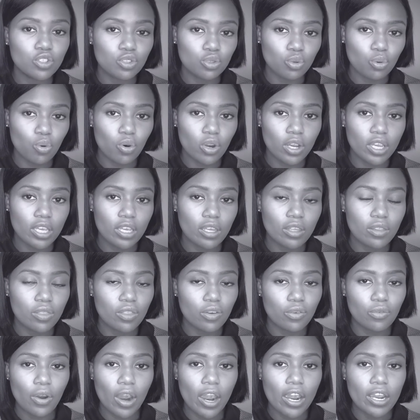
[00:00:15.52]
enjoy
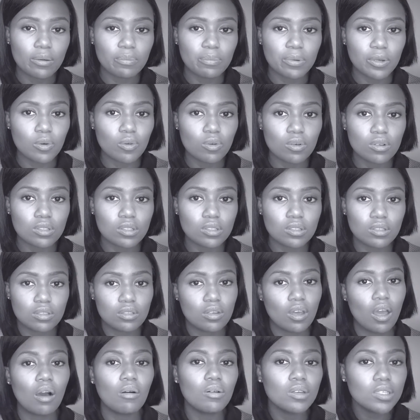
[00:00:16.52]
the ride because
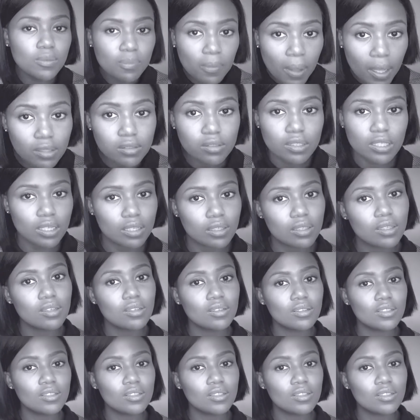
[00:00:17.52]
I was melting.